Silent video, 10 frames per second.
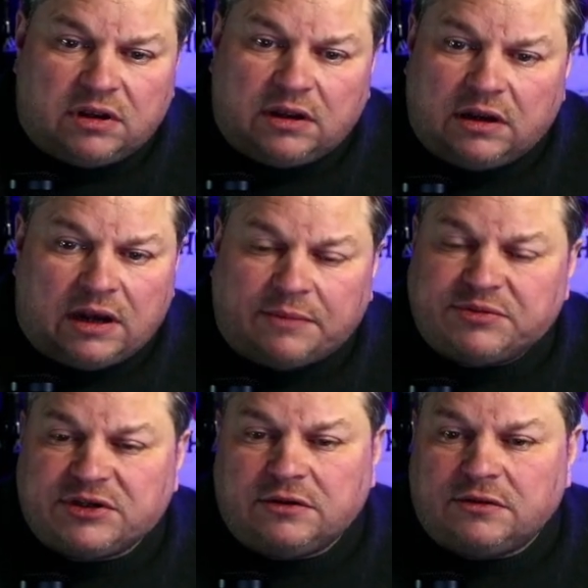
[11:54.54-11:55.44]
an
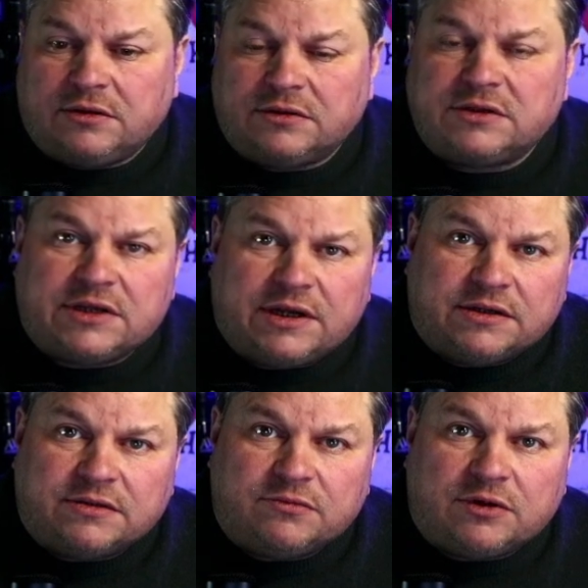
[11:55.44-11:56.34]
absolute
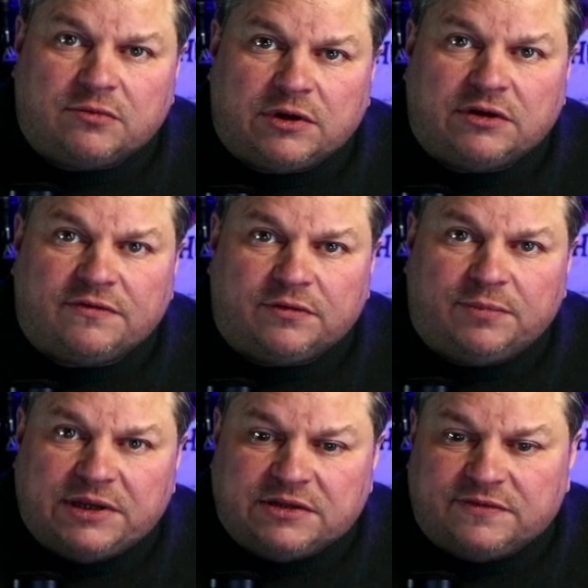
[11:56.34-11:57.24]
godsend. What a wonderful
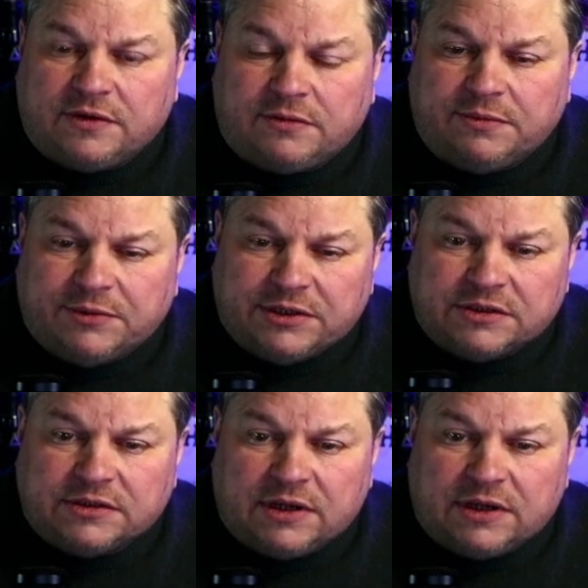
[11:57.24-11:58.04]
piece of equipment.